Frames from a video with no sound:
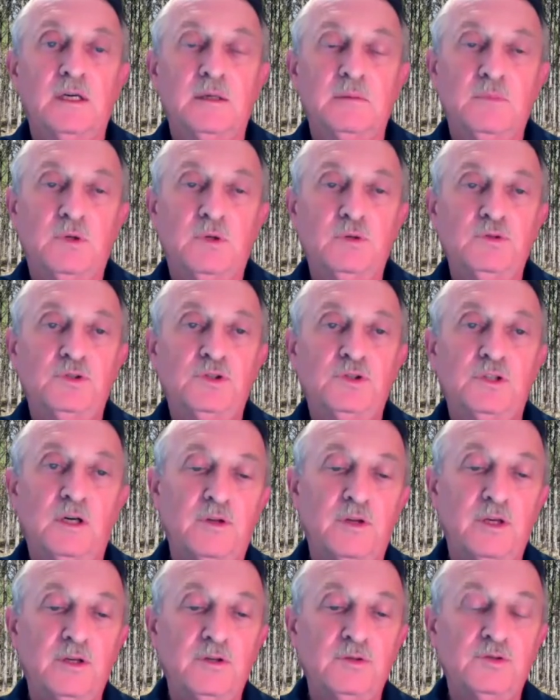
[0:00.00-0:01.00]
Most of
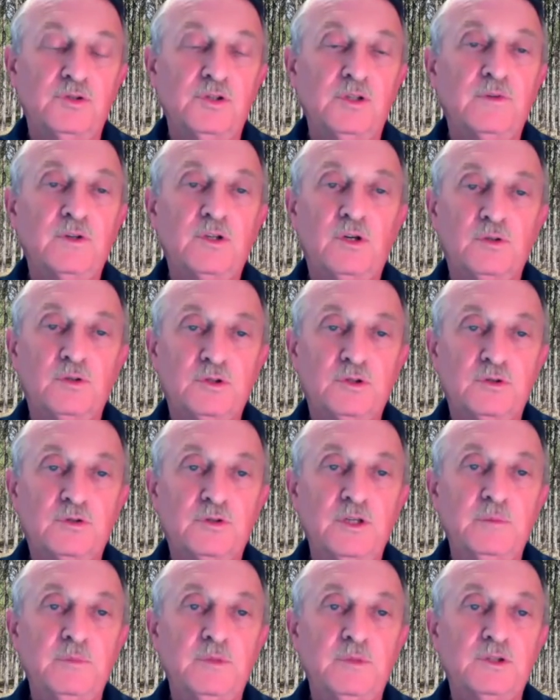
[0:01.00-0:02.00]
the silvicultural
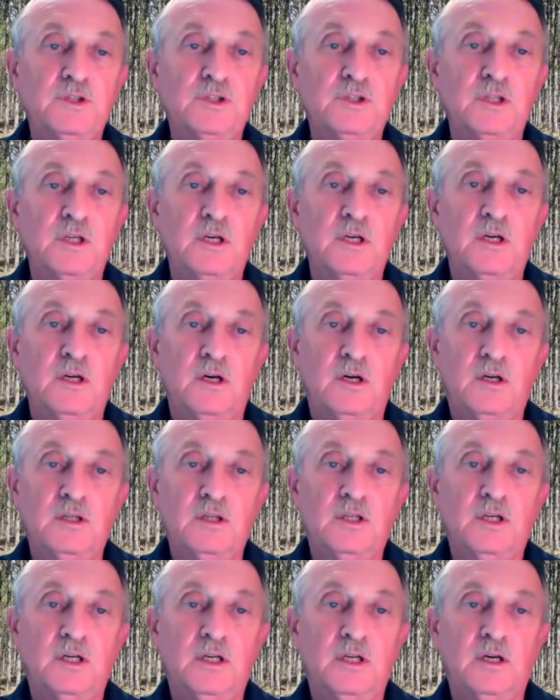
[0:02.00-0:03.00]
treatments are
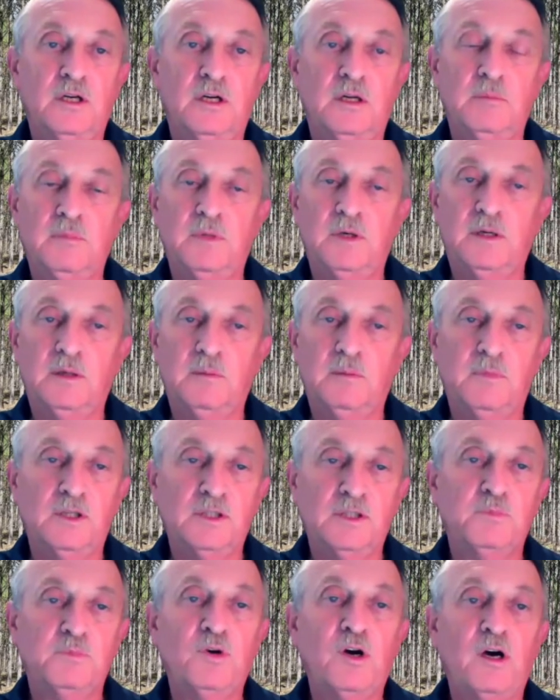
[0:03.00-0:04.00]
done on a
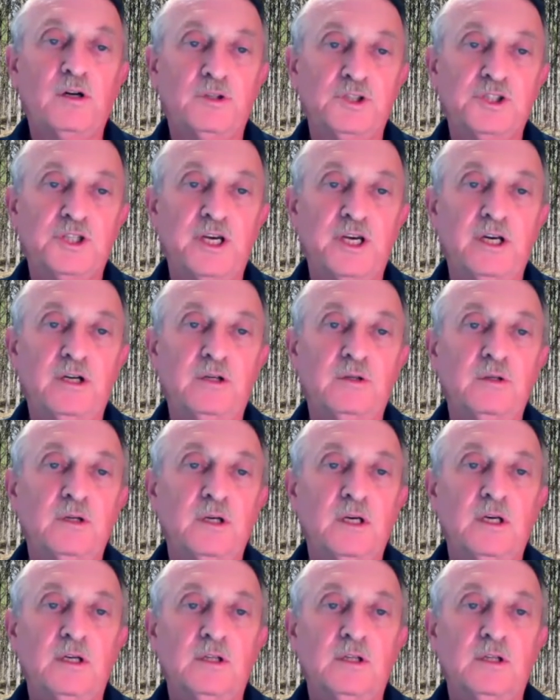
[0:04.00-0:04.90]
much broader scale.